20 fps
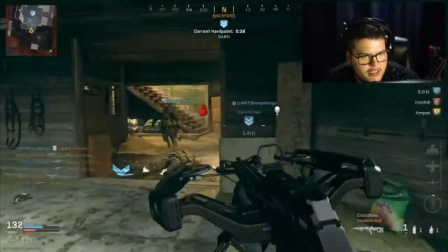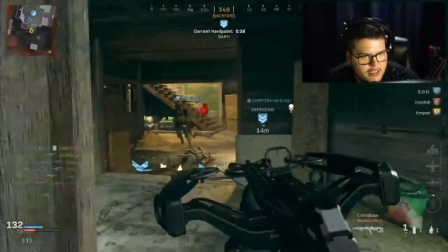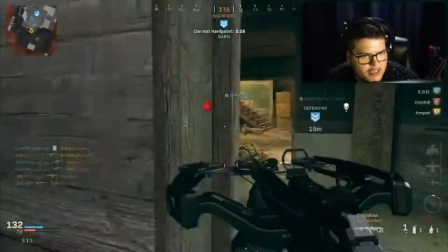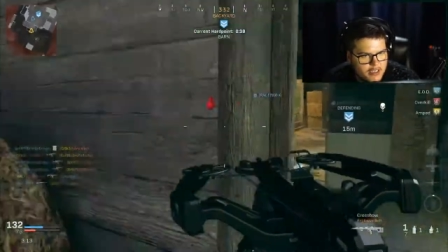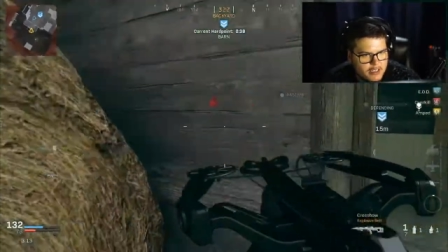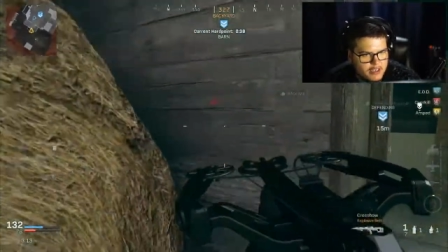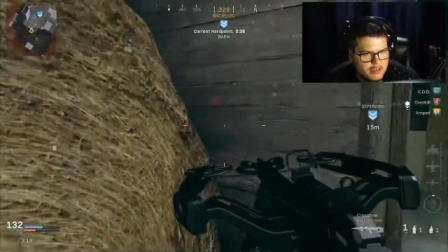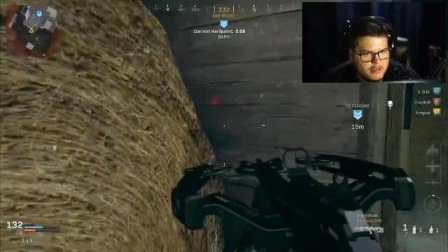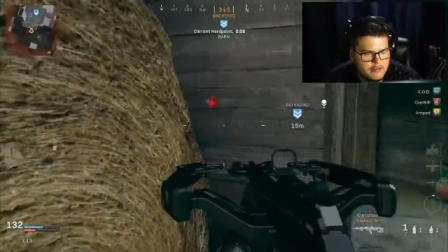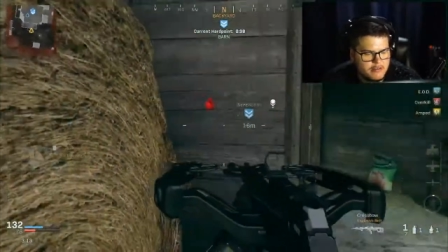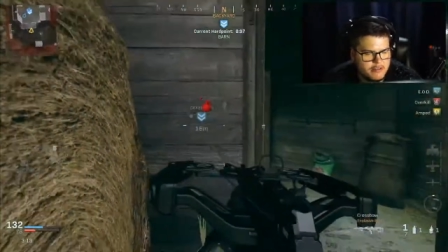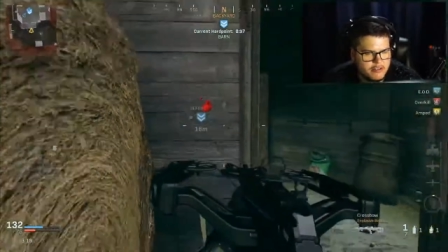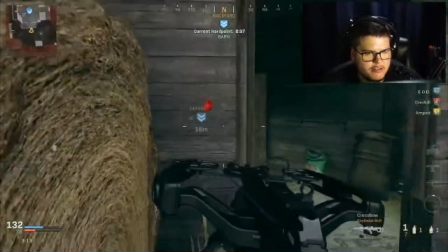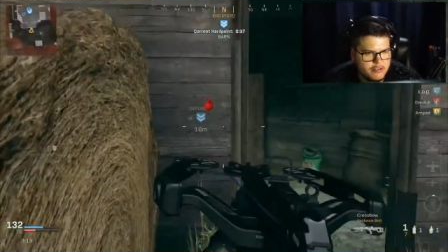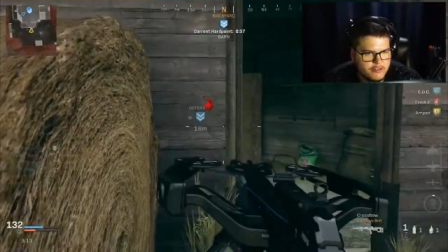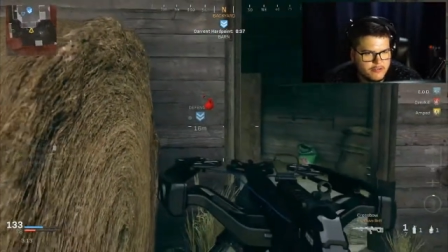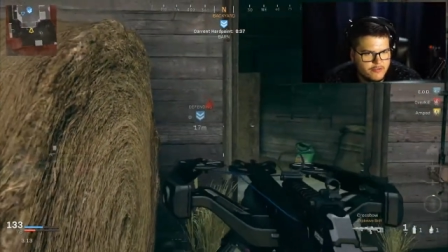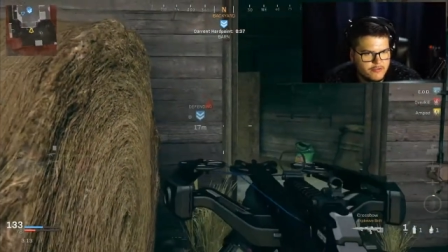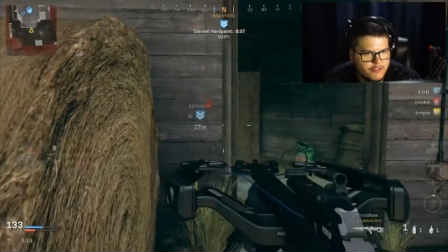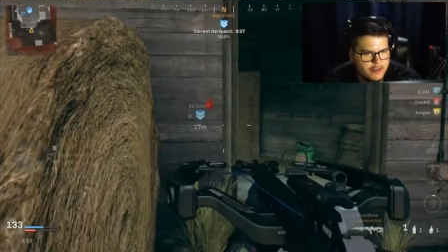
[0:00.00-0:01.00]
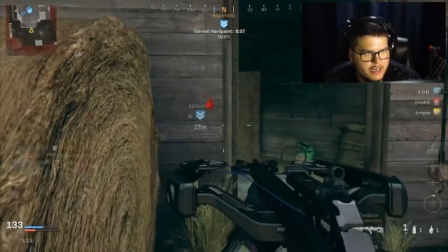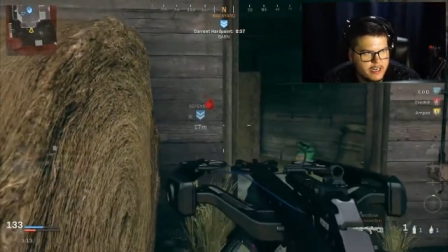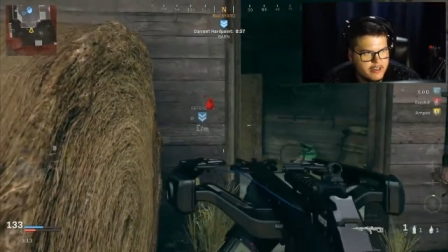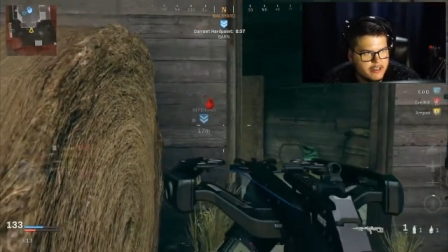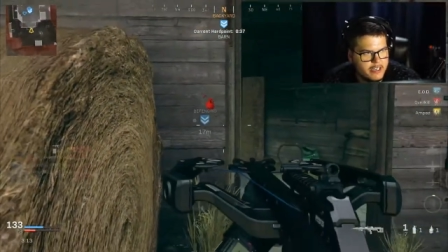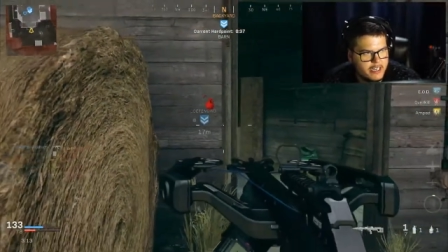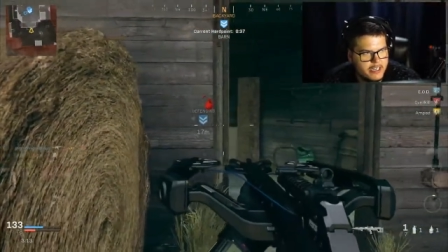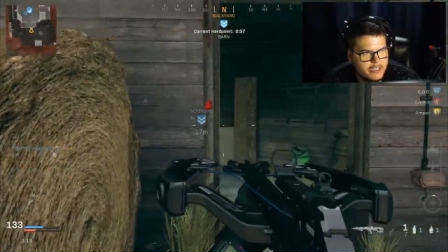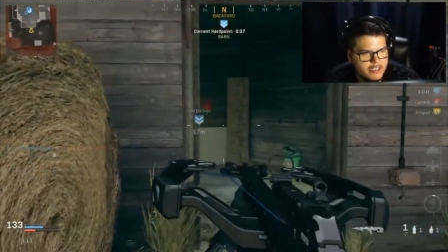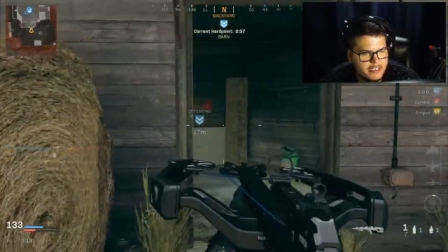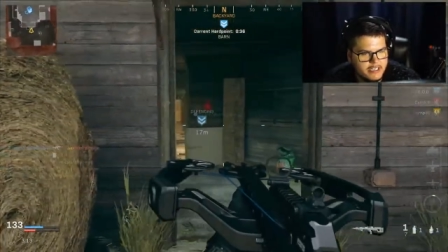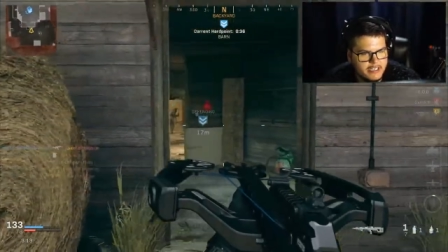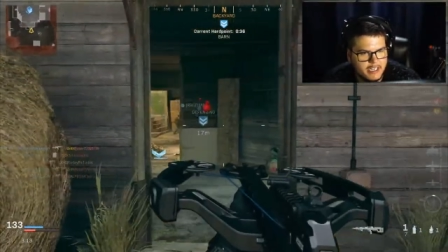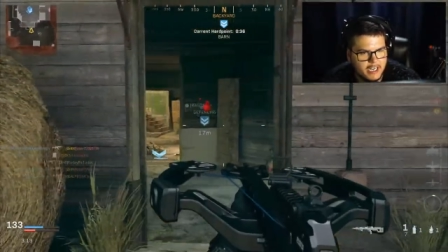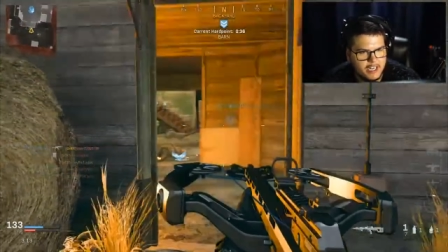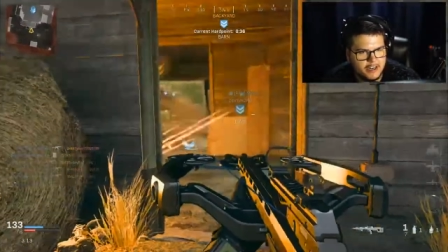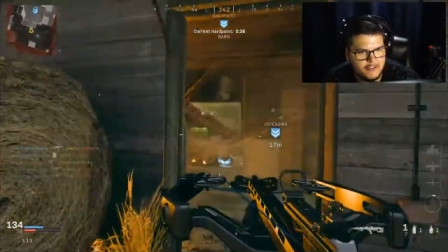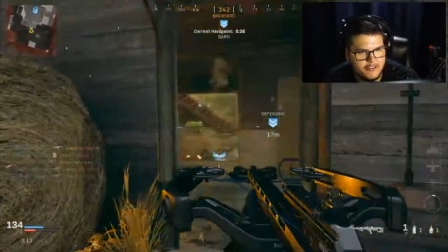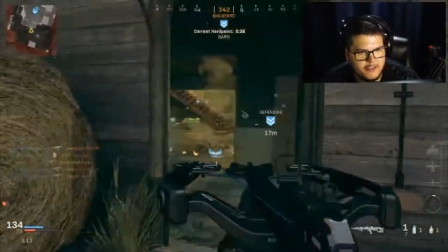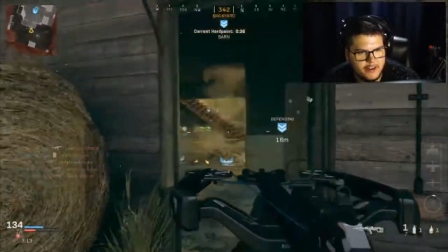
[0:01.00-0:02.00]
Uh-oh. Frag grenade?
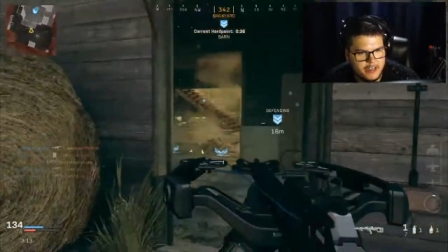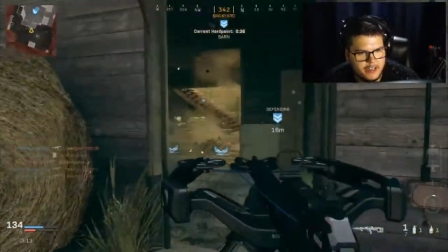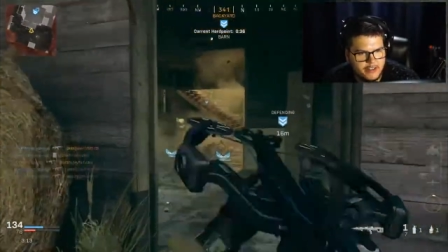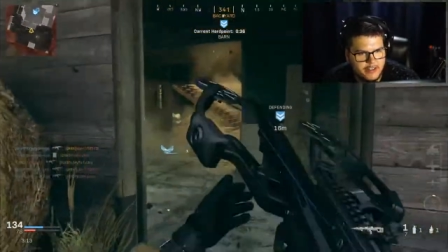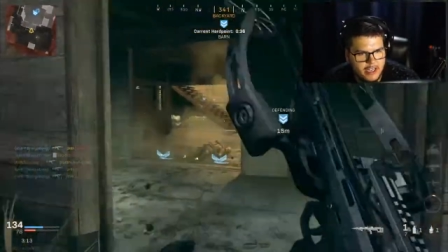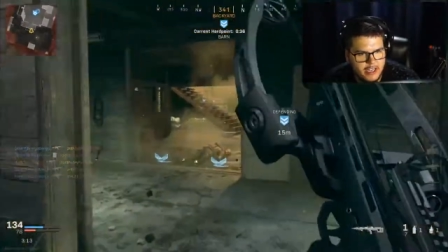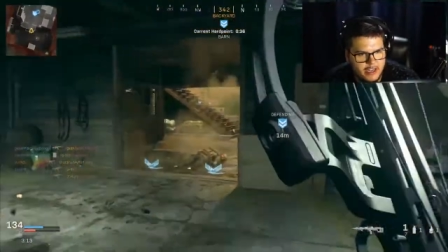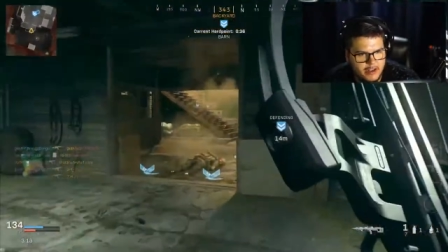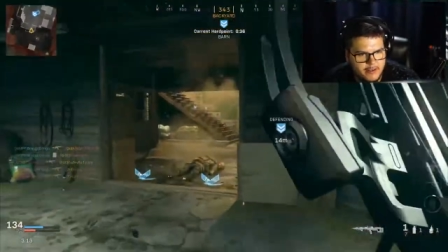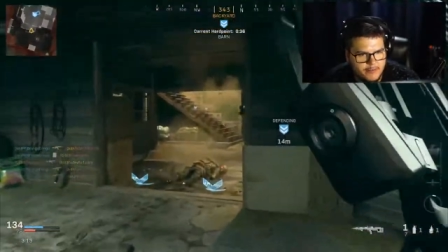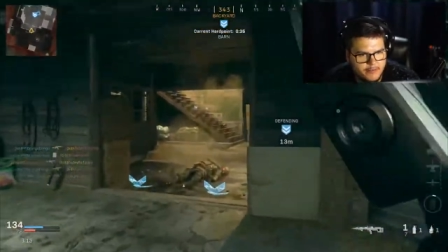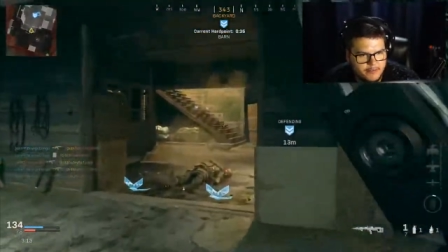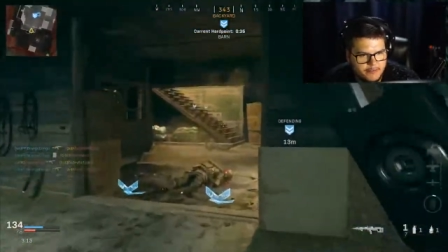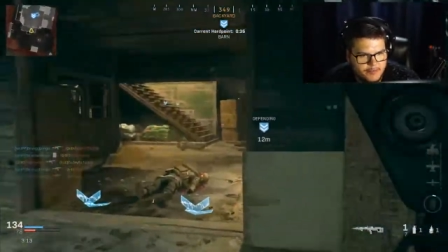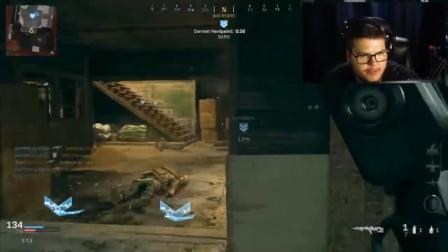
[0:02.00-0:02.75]
Not a fan of that.